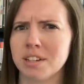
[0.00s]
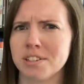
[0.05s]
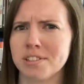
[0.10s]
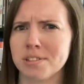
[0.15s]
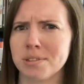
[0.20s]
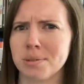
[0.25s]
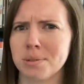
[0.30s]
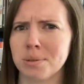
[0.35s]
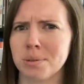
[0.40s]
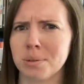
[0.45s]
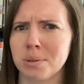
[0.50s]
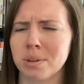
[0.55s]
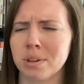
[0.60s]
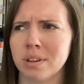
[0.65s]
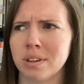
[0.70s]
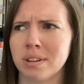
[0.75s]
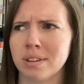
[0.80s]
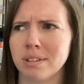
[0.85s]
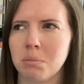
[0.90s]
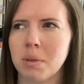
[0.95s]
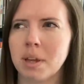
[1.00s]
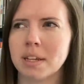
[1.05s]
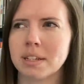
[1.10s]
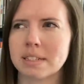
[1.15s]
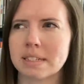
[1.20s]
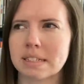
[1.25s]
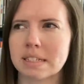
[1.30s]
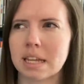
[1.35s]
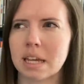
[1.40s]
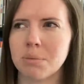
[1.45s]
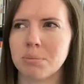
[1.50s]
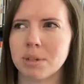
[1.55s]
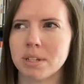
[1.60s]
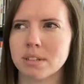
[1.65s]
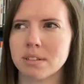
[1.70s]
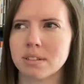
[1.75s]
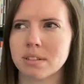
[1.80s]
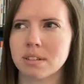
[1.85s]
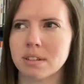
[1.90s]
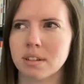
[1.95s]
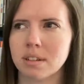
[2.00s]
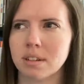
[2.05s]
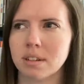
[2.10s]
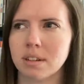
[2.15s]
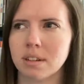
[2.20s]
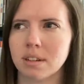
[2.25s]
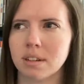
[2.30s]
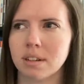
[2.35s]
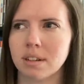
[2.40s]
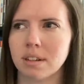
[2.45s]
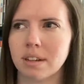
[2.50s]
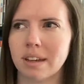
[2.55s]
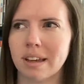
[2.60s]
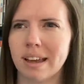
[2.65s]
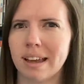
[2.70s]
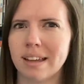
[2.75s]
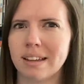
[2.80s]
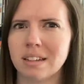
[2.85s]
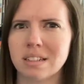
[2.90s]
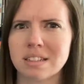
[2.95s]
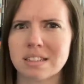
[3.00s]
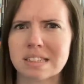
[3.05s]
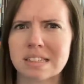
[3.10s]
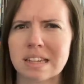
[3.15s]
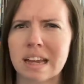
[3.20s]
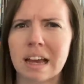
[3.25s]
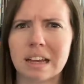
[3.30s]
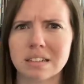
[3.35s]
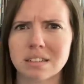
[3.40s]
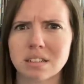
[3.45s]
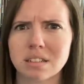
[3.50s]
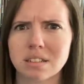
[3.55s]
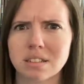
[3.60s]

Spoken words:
to make a statement, and it's not.